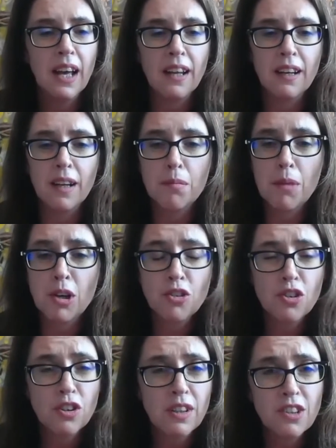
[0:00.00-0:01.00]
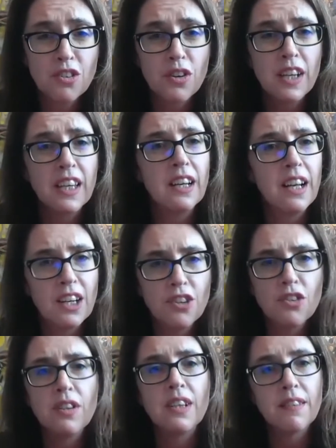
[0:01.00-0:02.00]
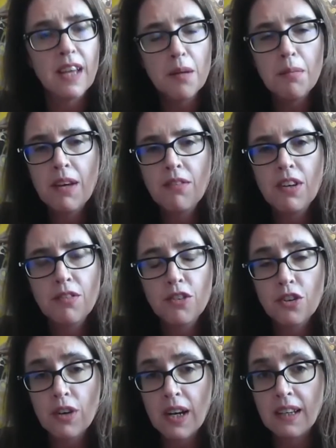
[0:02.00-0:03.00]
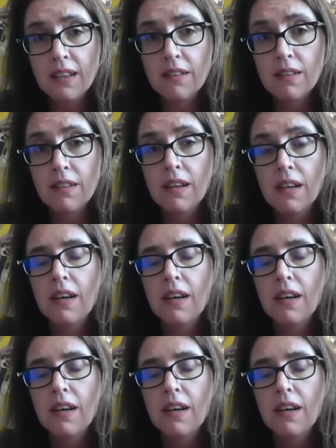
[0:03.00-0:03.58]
and emotion dysregulation, the same level of traits,